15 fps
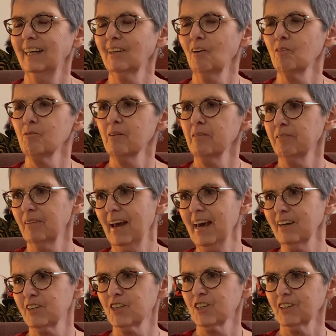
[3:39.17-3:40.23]
And on
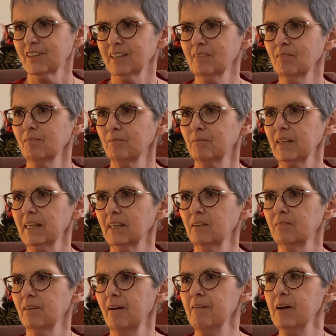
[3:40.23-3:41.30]
reflection, being
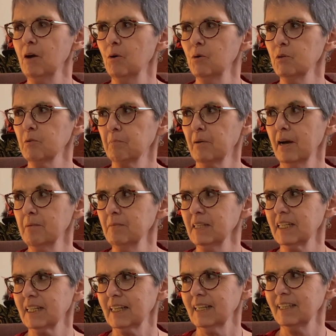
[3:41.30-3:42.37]
a very old
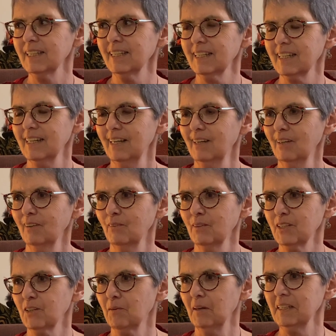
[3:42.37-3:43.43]
premises,
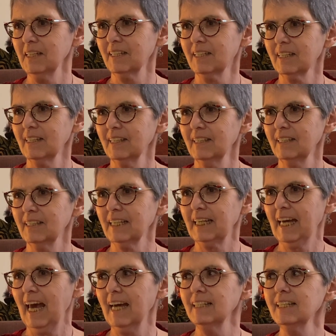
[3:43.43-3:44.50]
was quite
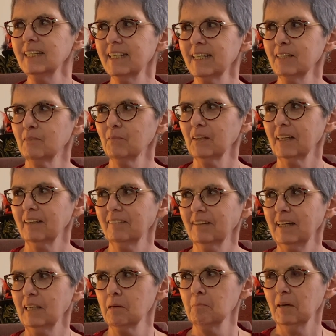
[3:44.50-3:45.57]
Dickensian when I
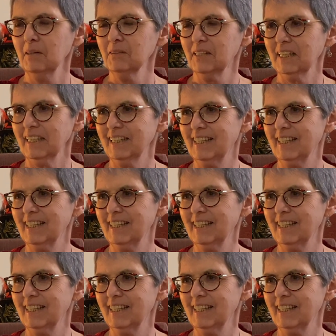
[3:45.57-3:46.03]
think about